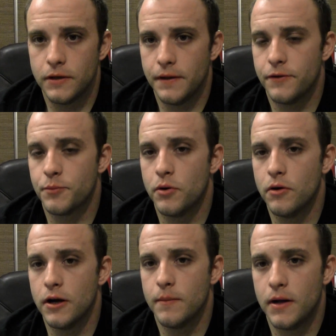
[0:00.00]
Now this
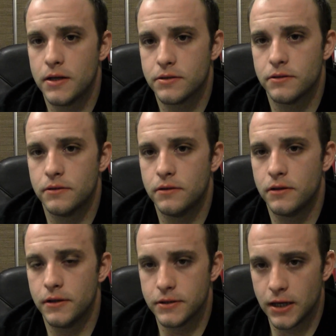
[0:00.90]
program
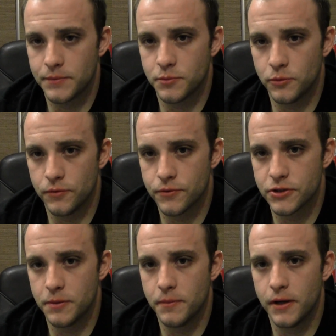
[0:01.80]
also is optimal
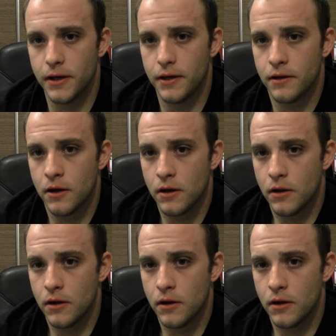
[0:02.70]
for somebody